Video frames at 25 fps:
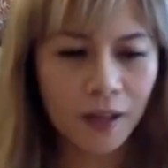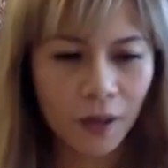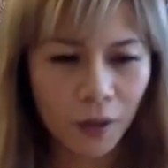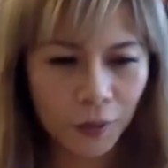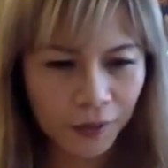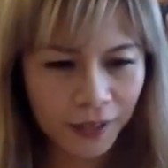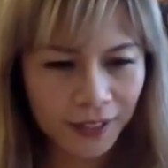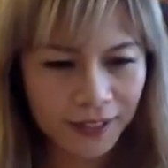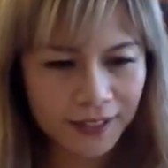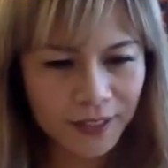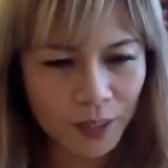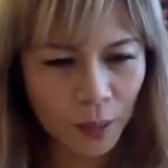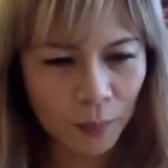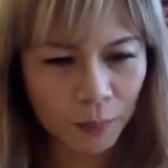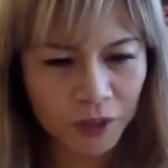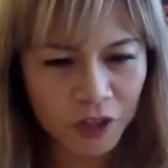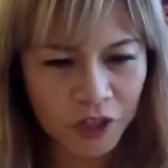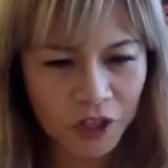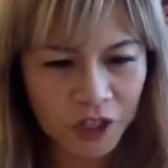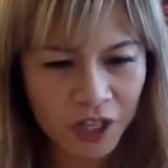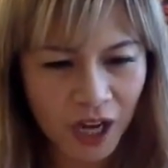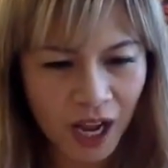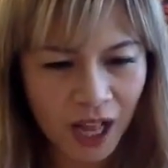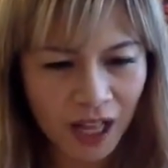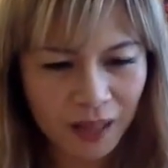Okay, so
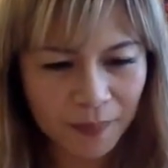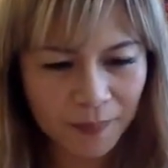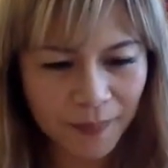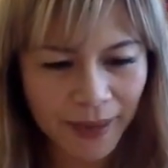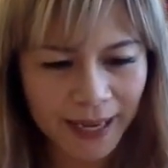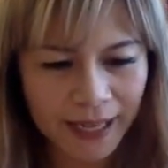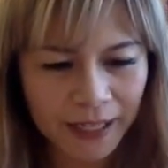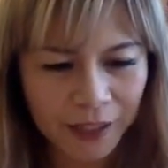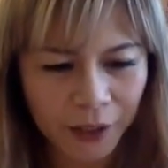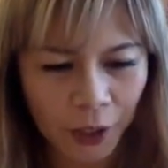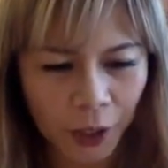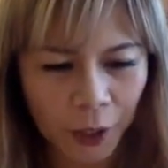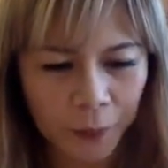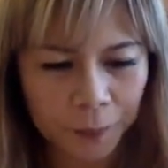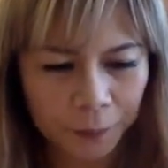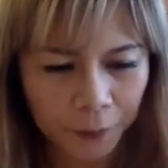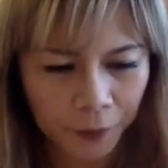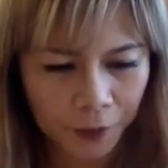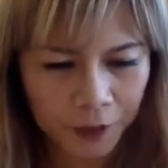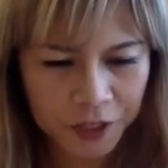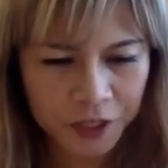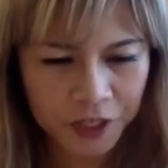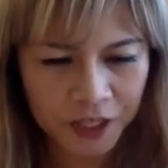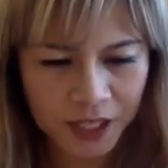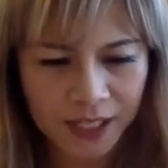Michelle made her
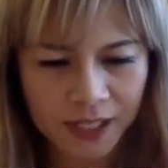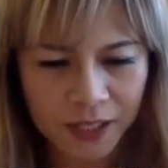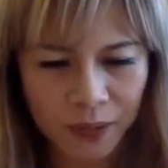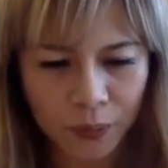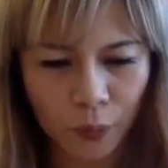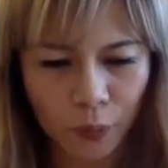purchase